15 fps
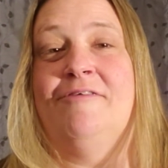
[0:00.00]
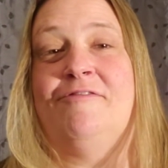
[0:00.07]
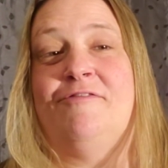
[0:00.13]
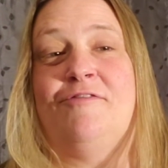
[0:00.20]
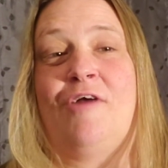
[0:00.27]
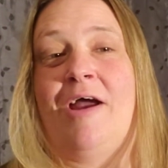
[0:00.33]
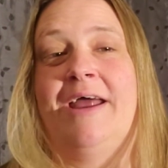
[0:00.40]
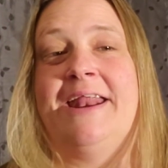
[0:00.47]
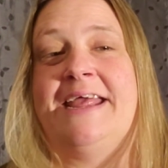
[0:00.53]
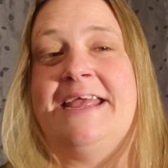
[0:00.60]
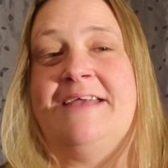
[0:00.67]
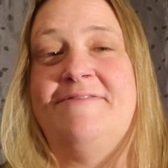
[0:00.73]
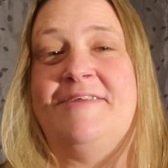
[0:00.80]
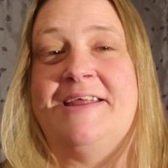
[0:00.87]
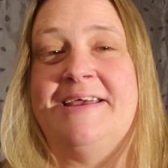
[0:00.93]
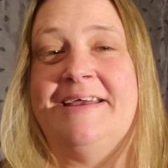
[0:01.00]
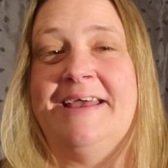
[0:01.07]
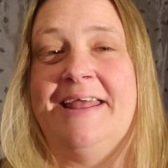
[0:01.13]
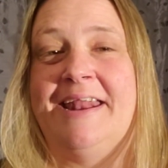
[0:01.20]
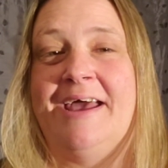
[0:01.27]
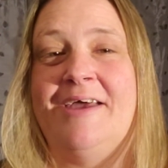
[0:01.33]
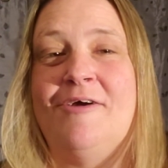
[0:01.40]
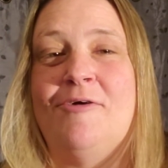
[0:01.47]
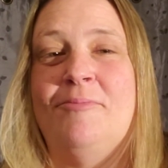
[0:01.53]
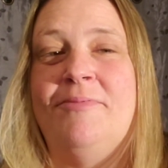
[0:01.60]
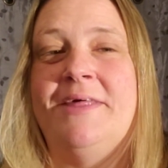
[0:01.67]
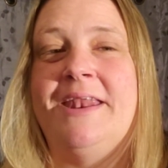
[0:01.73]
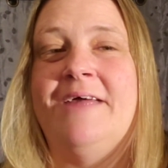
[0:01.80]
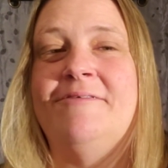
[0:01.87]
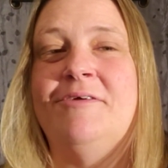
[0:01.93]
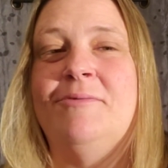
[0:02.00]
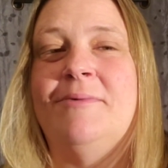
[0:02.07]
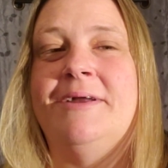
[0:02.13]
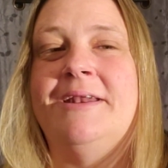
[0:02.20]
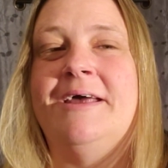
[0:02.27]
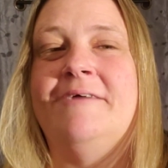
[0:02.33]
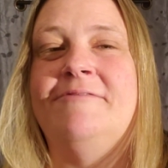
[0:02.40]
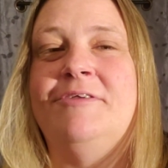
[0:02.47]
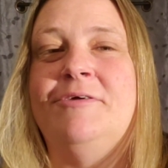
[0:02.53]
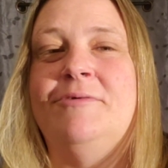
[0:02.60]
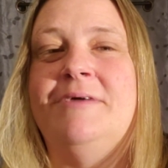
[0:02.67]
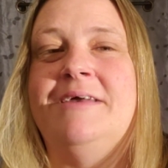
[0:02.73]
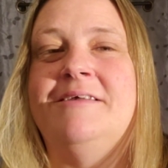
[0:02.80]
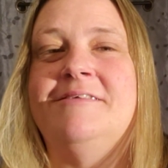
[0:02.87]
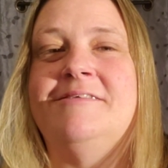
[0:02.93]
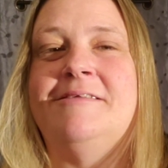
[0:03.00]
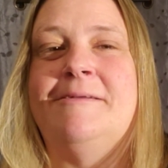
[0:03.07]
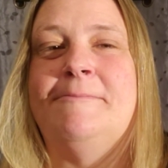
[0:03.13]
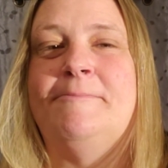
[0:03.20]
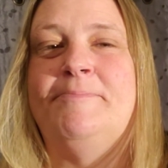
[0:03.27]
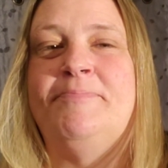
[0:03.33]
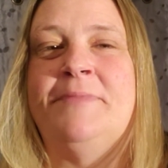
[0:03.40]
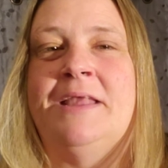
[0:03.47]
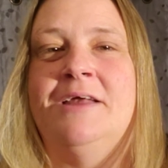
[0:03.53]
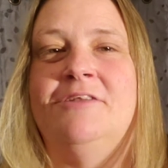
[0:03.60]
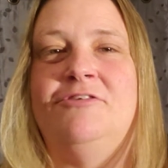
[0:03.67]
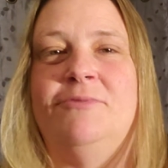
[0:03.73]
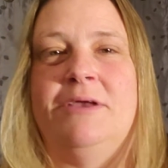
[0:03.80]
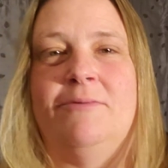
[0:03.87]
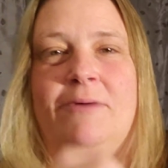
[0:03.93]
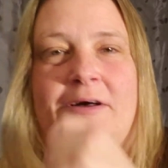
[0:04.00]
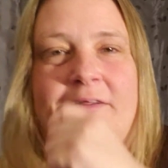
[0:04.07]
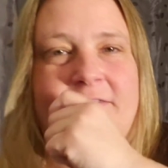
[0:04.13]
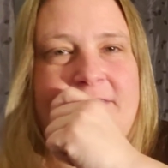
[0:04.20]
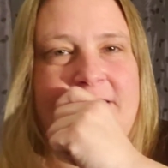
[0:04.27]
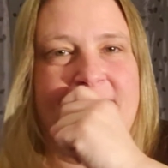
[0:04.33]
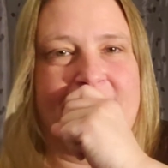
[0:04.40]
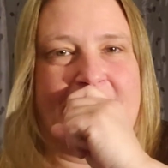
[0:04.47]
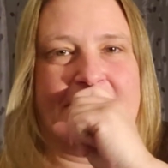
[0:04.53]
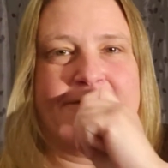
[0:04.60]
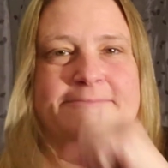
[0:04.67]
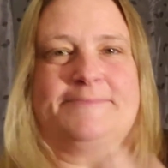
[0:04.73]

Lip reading: Friday evening, and I hope that every one of you is doing well this evening.